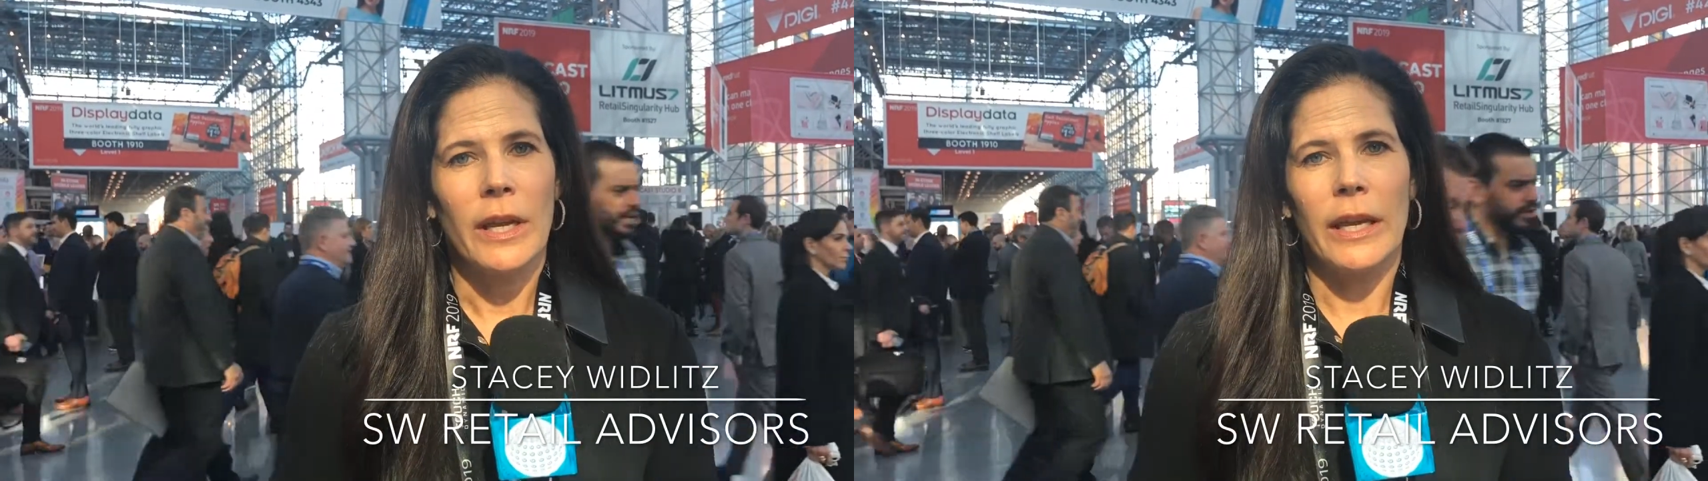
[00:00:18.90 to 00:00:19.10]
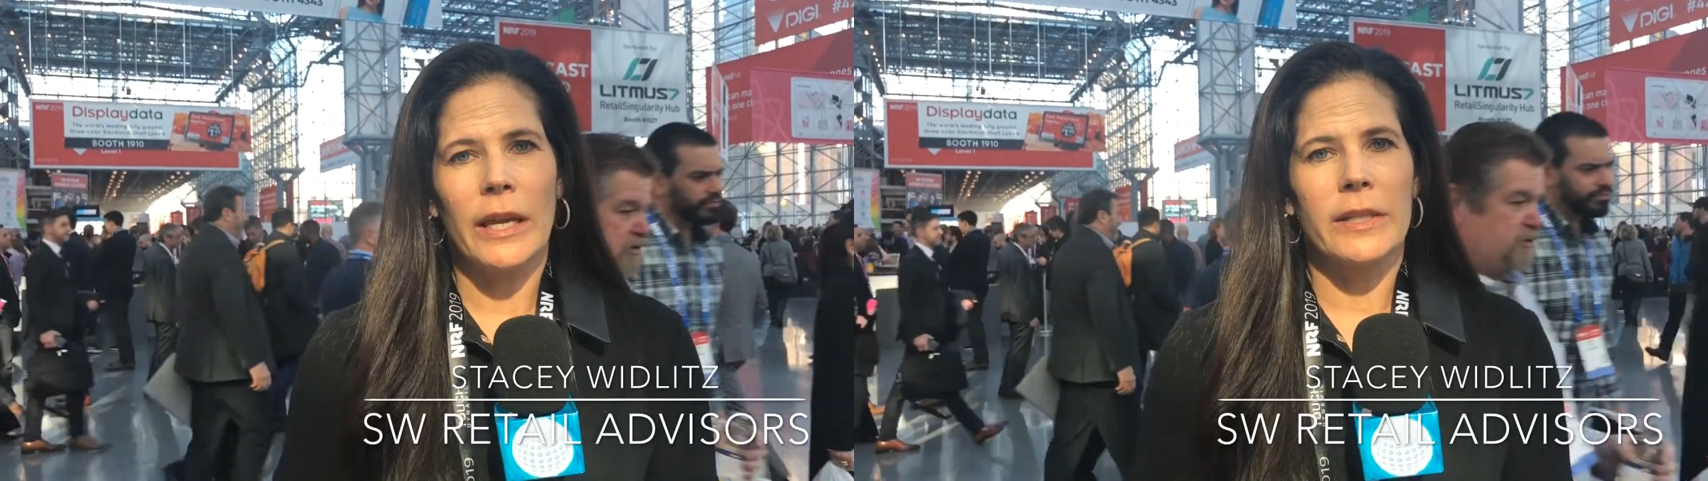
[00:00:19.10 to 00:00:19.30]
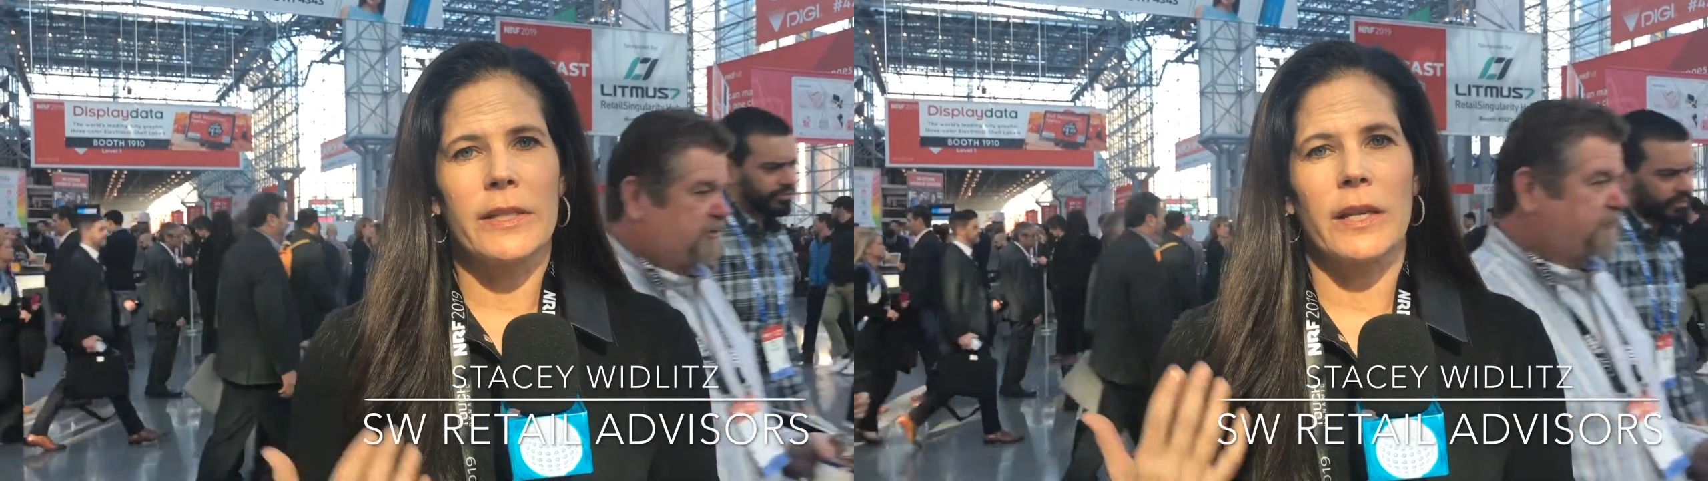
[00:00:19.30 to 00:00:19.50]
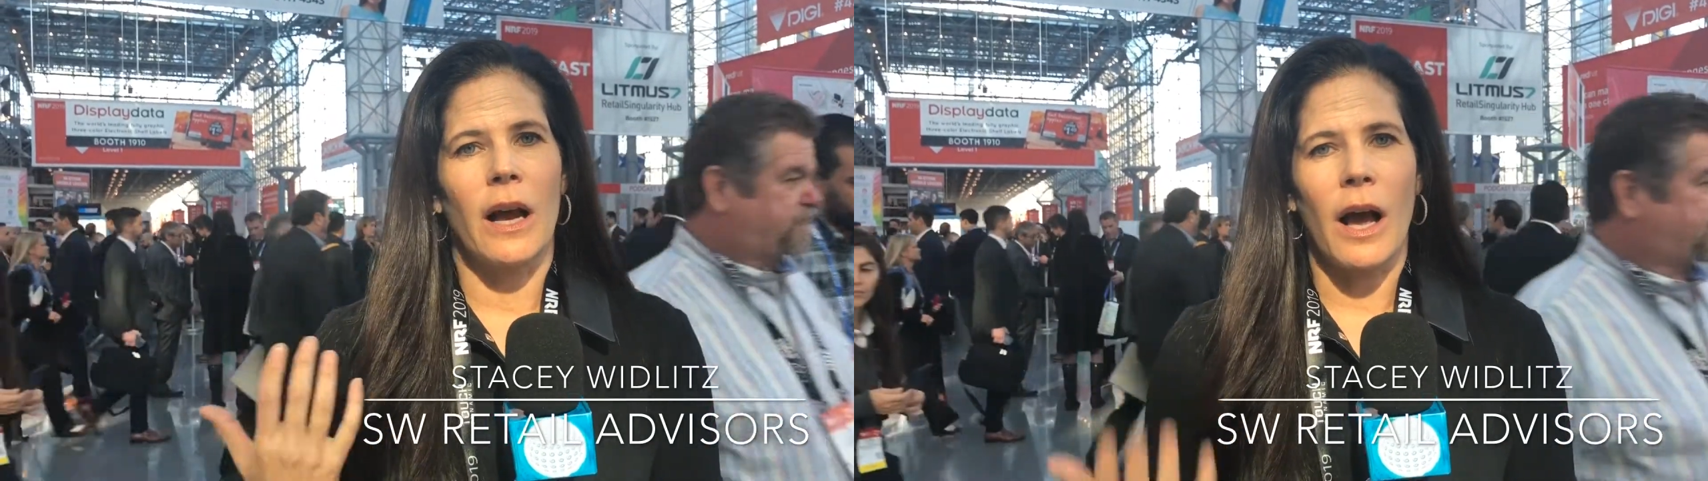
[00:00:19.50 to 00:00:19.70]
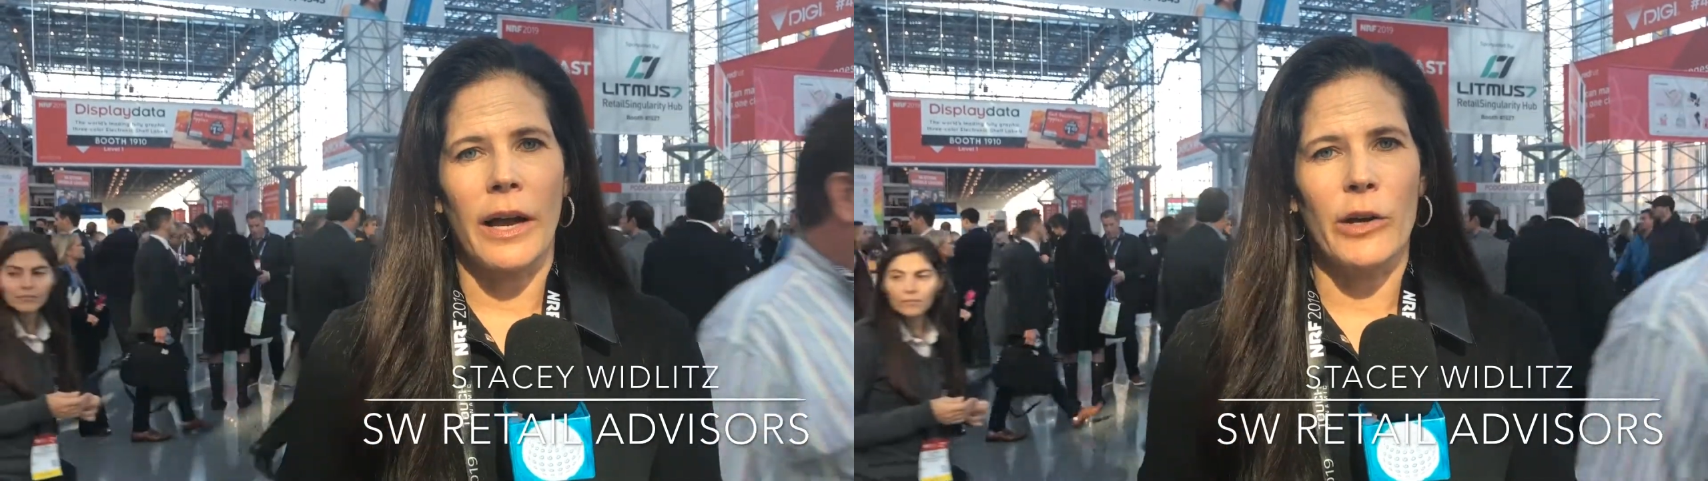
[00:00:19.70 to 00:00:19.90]
it's a
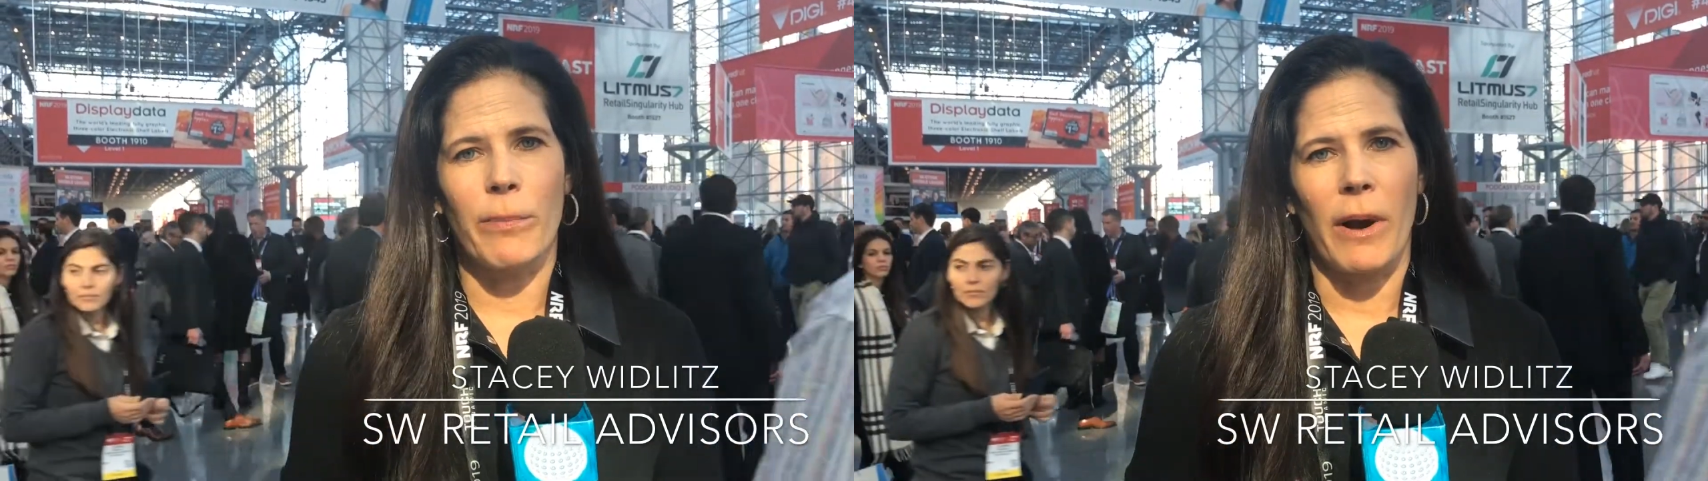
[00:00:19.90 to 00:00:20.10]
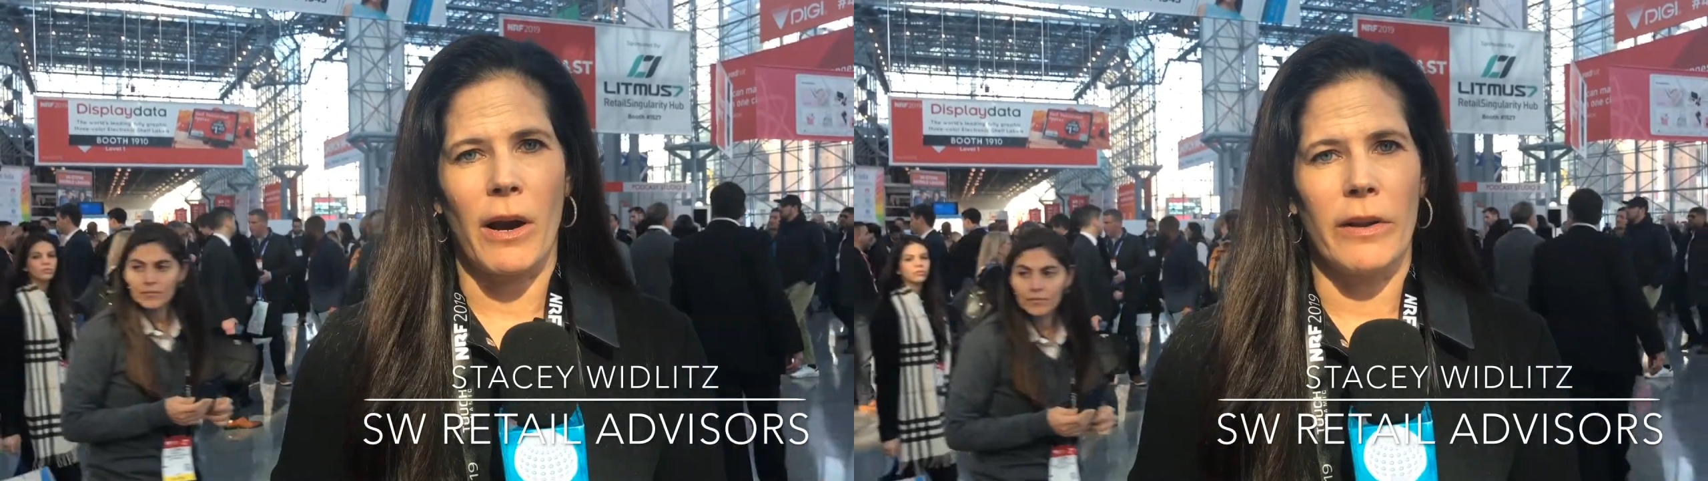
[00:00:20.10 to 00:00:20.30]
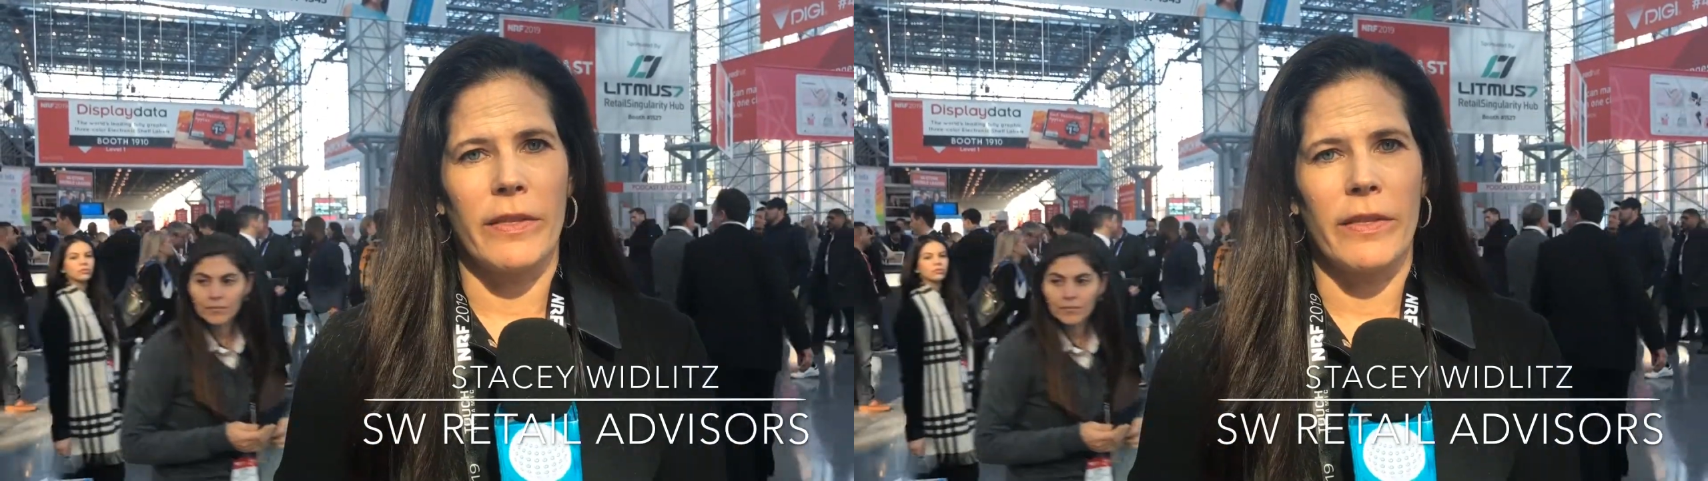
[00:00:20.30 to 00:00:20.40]
higher bar